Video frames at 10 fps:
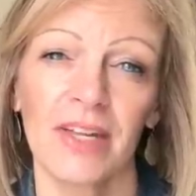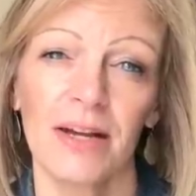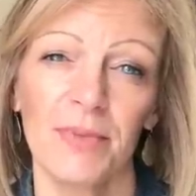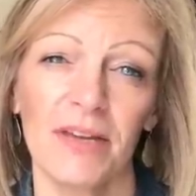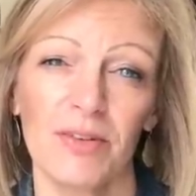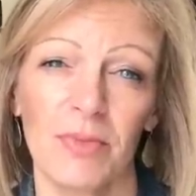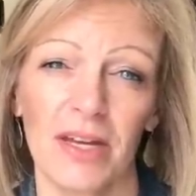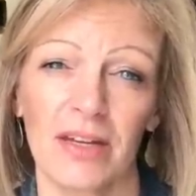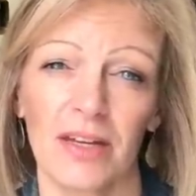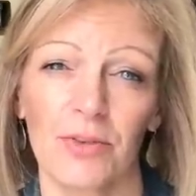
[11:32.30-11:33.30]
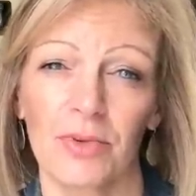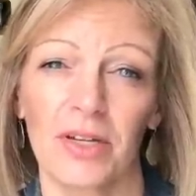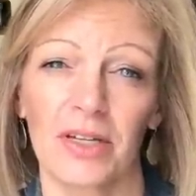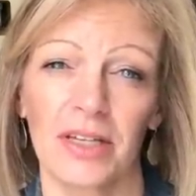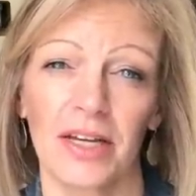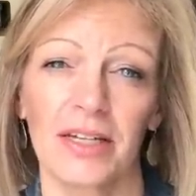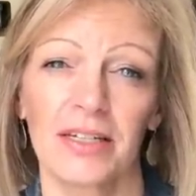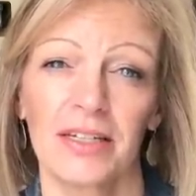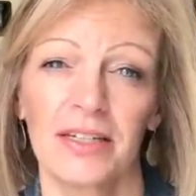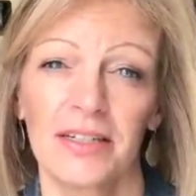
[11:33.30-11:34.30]
may have to make another one like that.
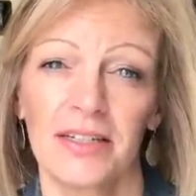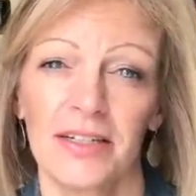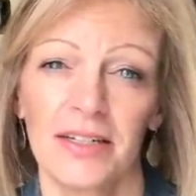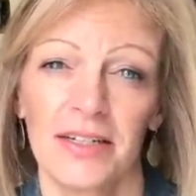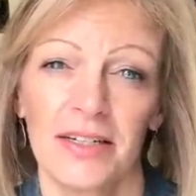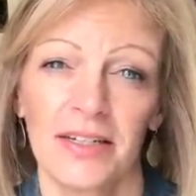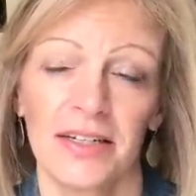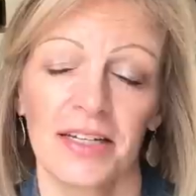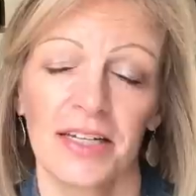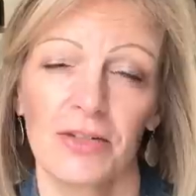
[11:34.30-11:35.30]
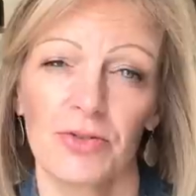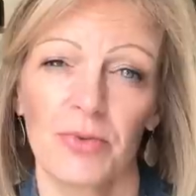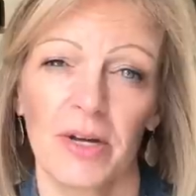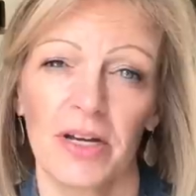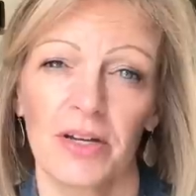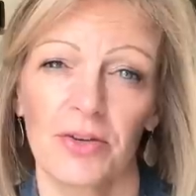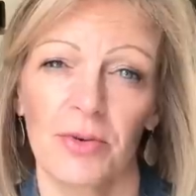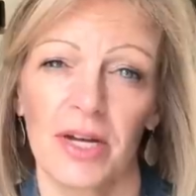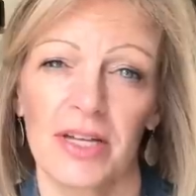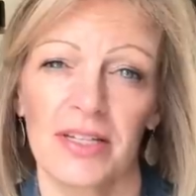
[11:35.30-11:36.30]
Again, those were my
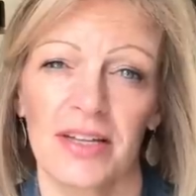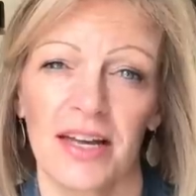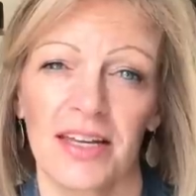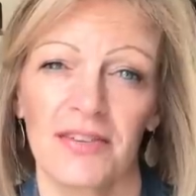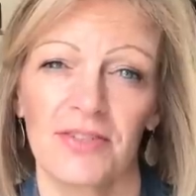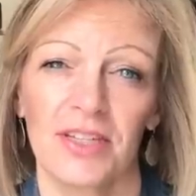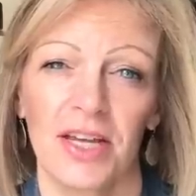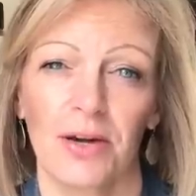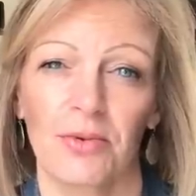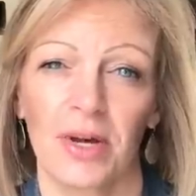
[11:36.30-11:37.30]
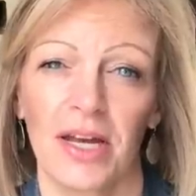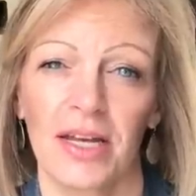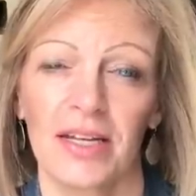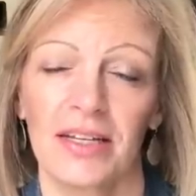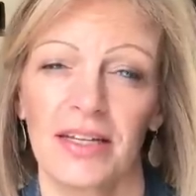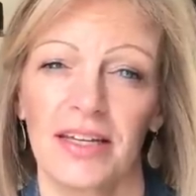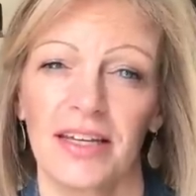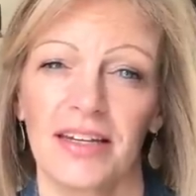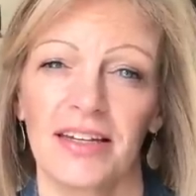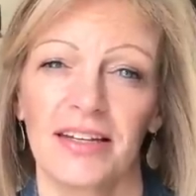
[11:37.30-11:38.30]
colorways and I gifted that away
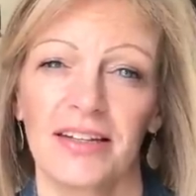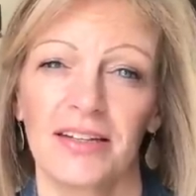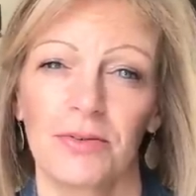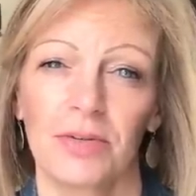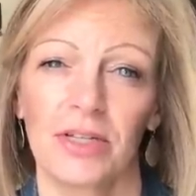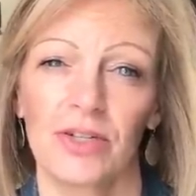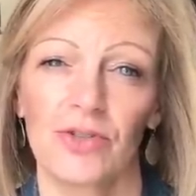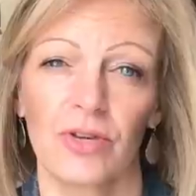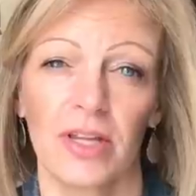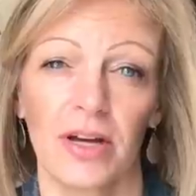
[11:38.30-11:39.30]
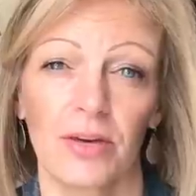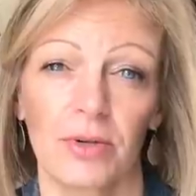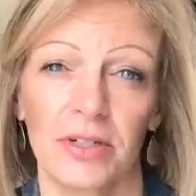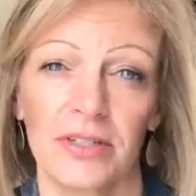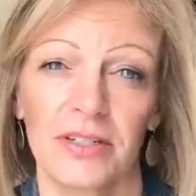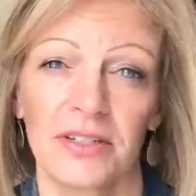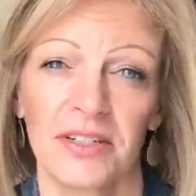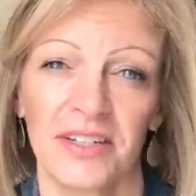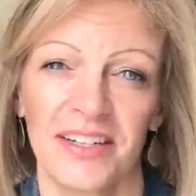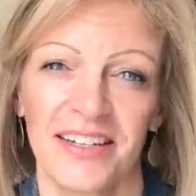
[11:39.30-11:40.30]
and uh, really enjoyed that quilt.
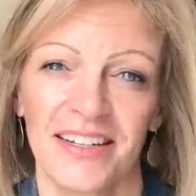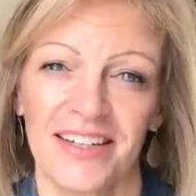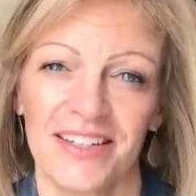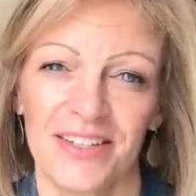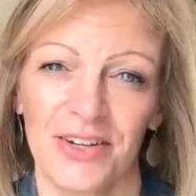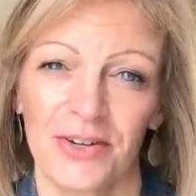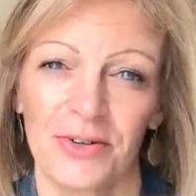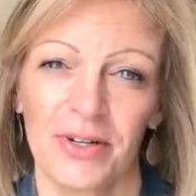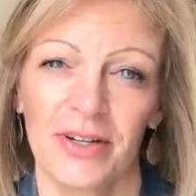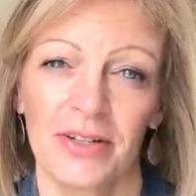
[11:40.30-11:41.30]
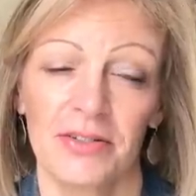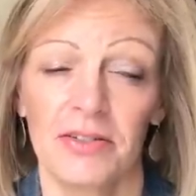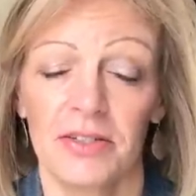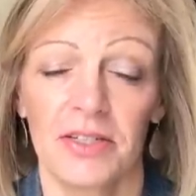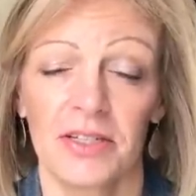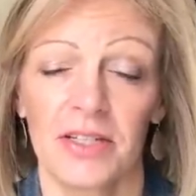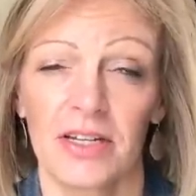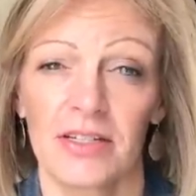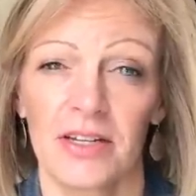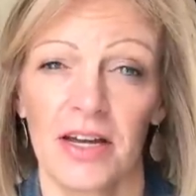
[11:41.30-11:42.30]
So uh, since I
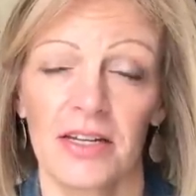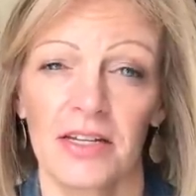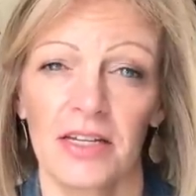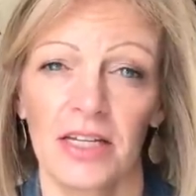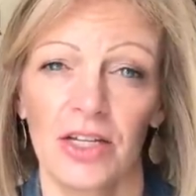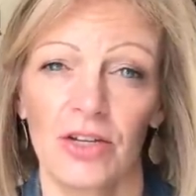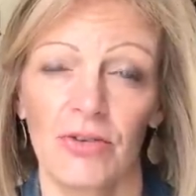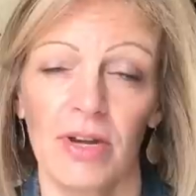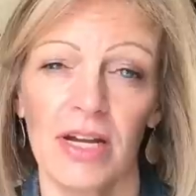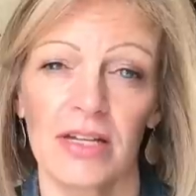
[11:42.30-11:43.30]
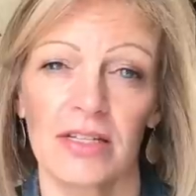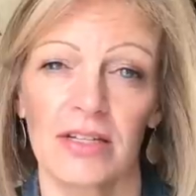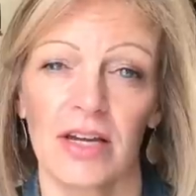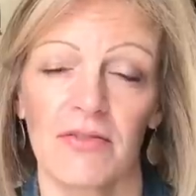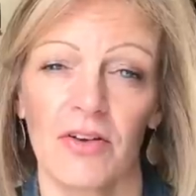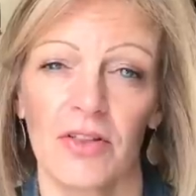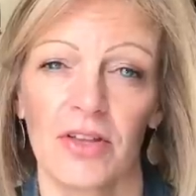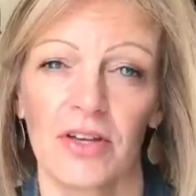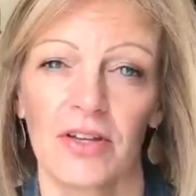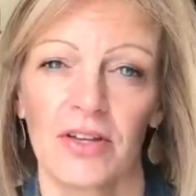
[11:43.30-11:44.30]
designed it in EQ8, I still have all the,